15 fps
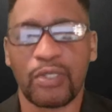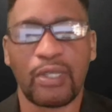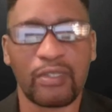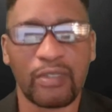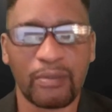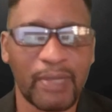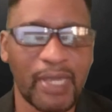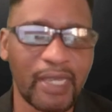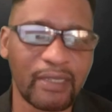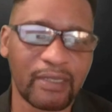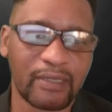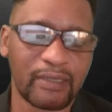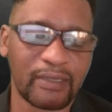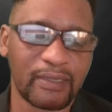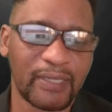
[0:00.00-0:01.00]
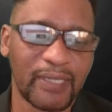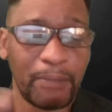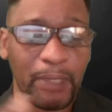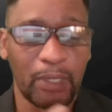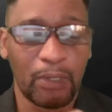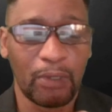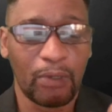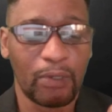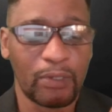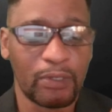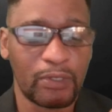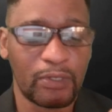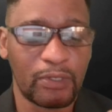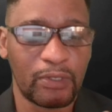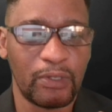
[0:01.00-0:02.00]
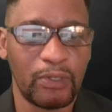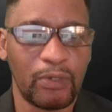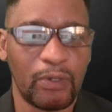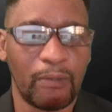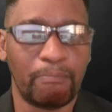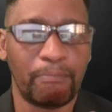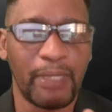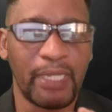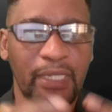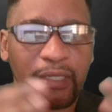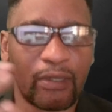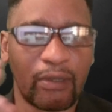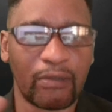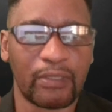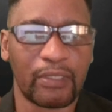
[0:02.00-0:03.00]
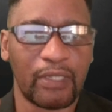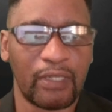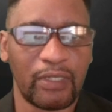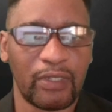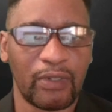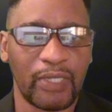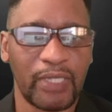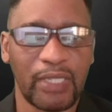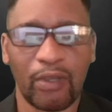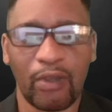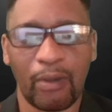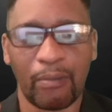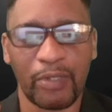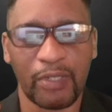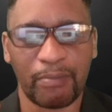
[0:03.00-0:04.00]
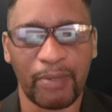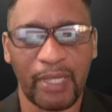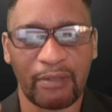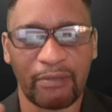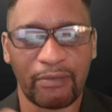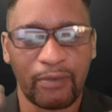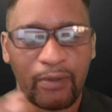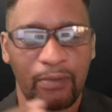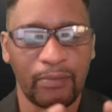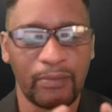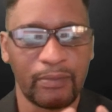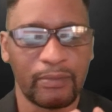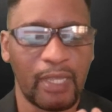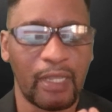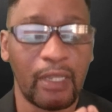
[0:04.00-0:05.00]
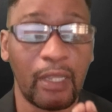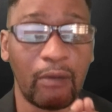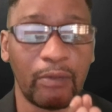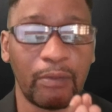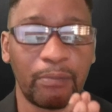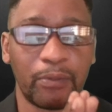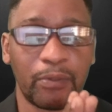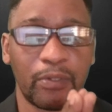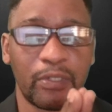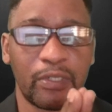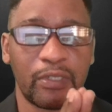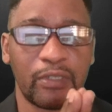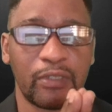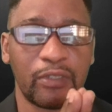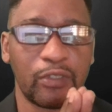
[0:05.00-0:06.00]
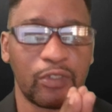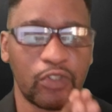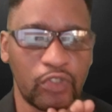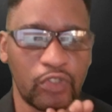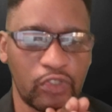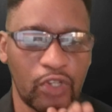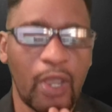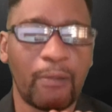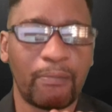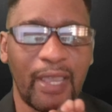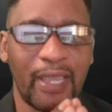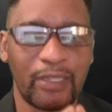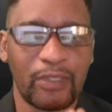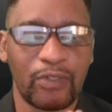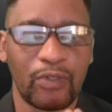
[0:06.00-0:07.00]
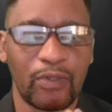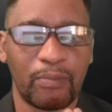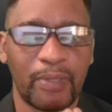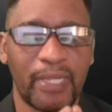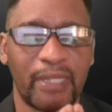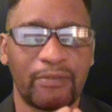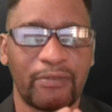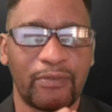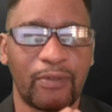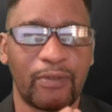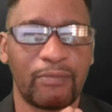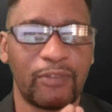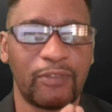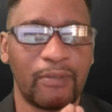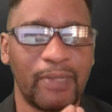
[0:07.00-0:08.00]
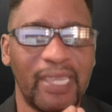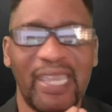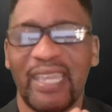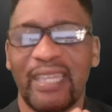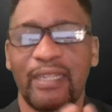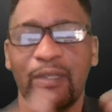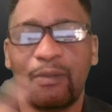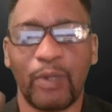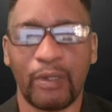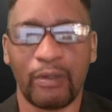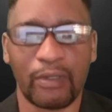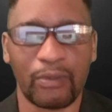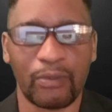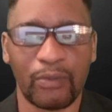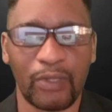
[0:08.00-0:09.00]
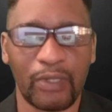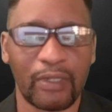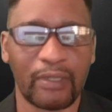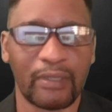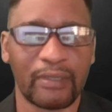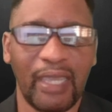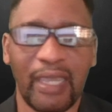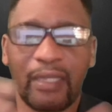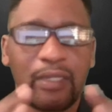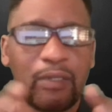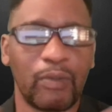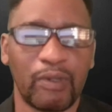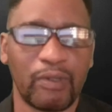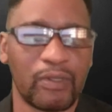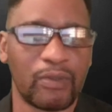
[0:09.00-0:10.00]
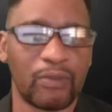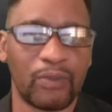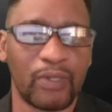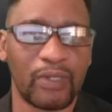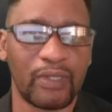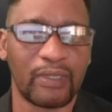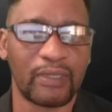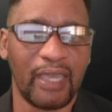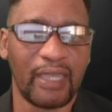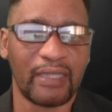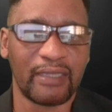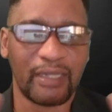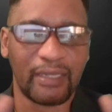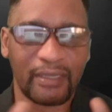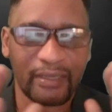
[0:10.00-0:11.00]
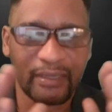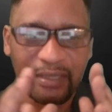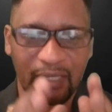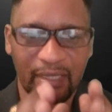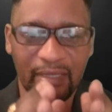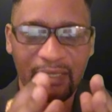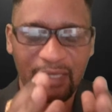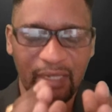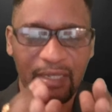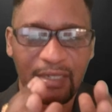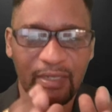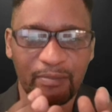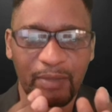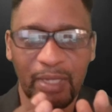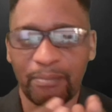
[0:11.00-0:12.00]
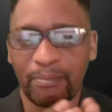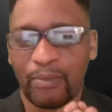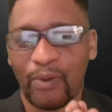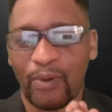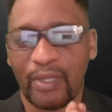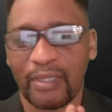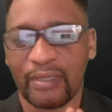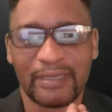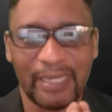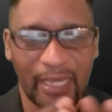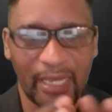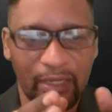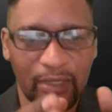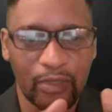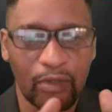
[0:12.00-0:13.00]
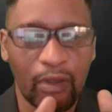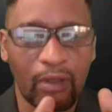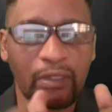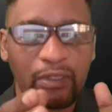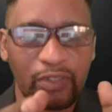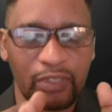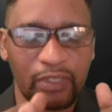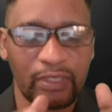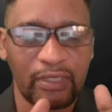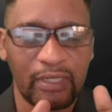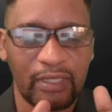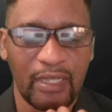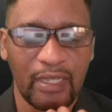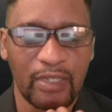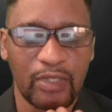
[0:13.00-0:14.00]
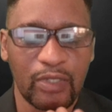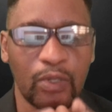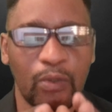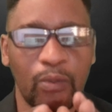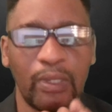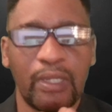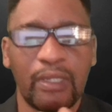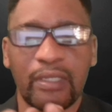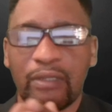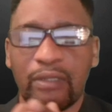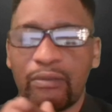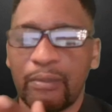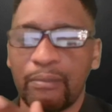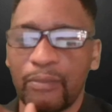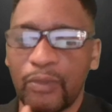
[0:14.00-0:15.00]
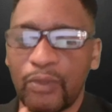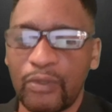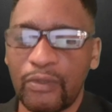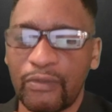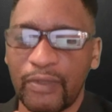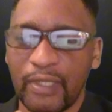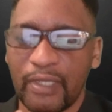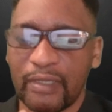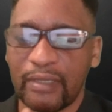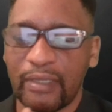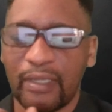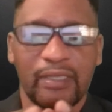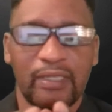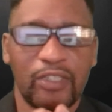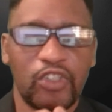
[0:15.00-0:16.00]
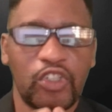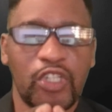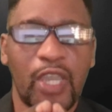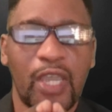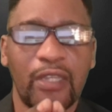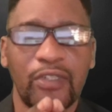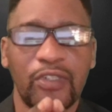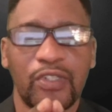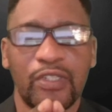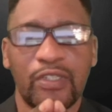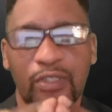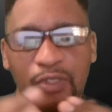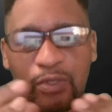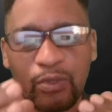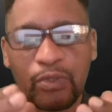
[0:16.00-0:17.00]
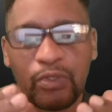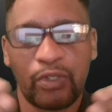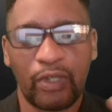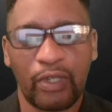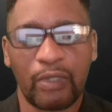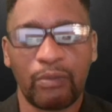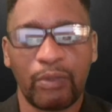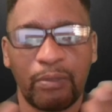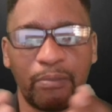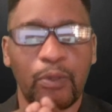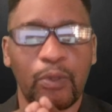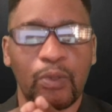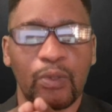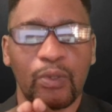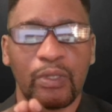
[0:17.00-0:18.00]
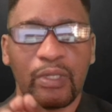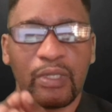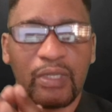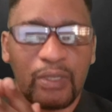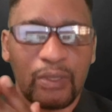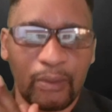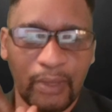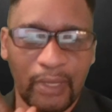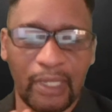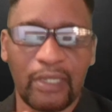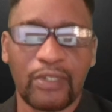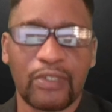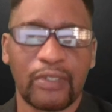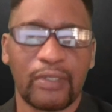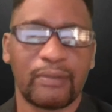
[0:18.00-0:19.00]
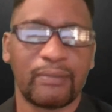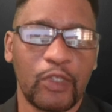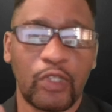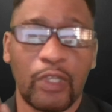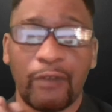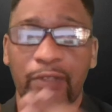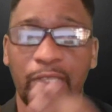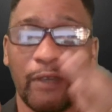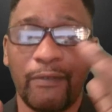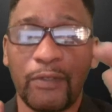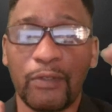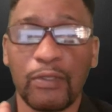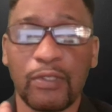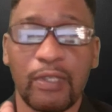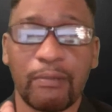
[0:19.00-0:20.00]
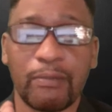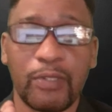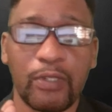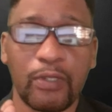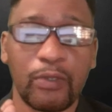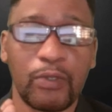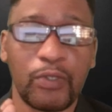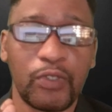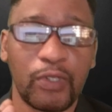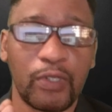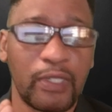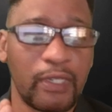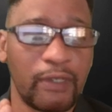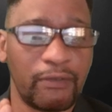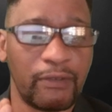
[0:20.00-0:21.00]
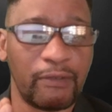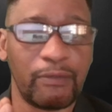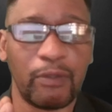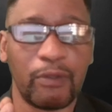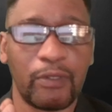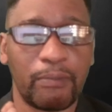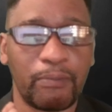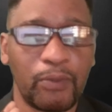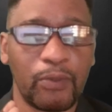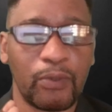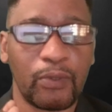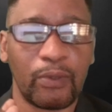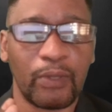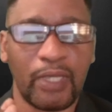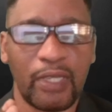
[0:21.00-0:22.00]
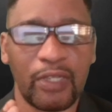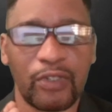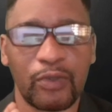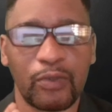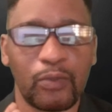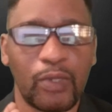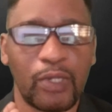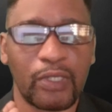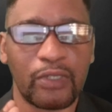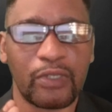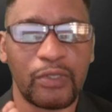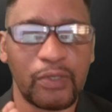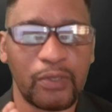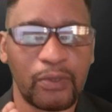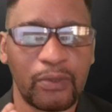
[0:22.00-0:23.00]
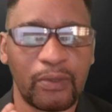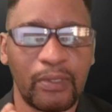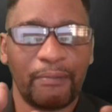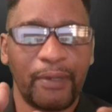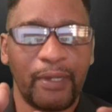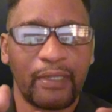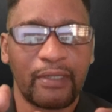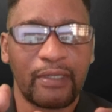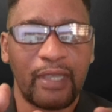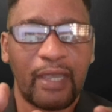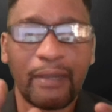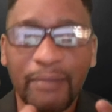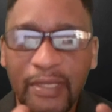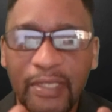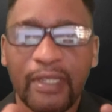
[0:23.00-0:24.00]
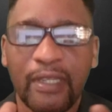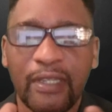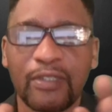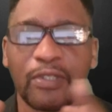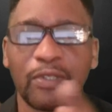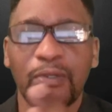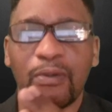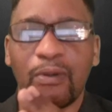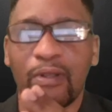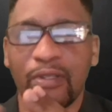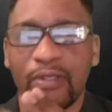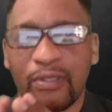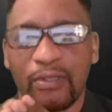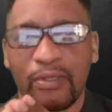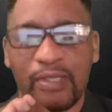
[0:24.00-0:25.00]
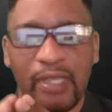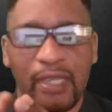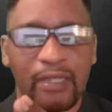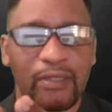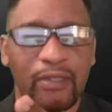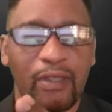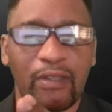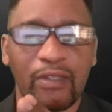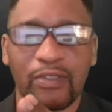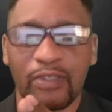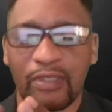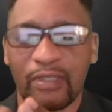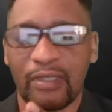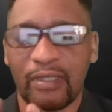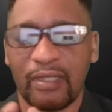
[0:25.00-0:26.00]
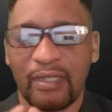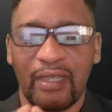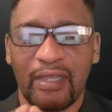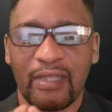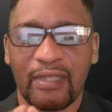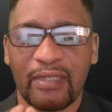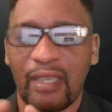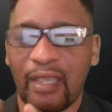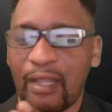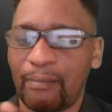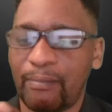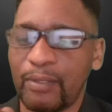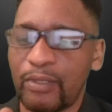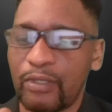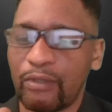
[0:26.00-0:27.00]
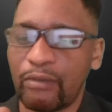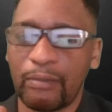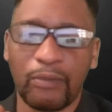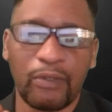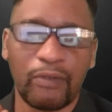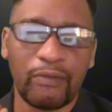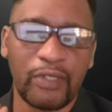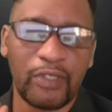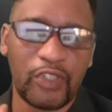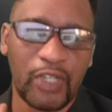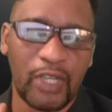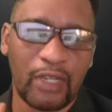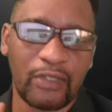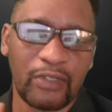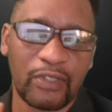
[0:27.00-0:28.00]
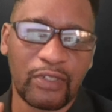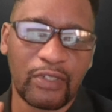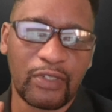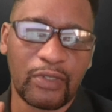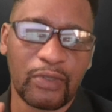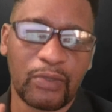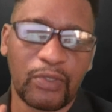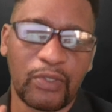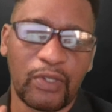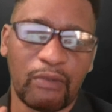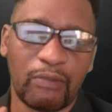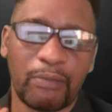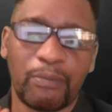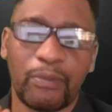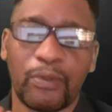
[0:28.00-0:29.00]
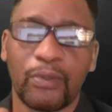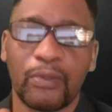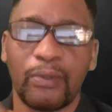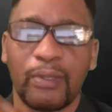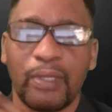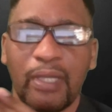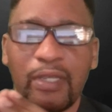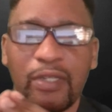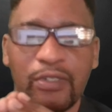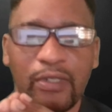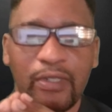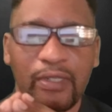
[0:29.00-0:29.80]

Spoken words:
doesn't matter, because you're building out your e-commerce platform, allowing persons to shop at your platform from anywhere in the world, anywhere in the world. And this is my point. Technology is quickly removing the challenges associated with poor location. So I've given you some solution if you're in a poor location, what to do. But I'm saying to you also, technology is helping to remove the challenges associated with poor location.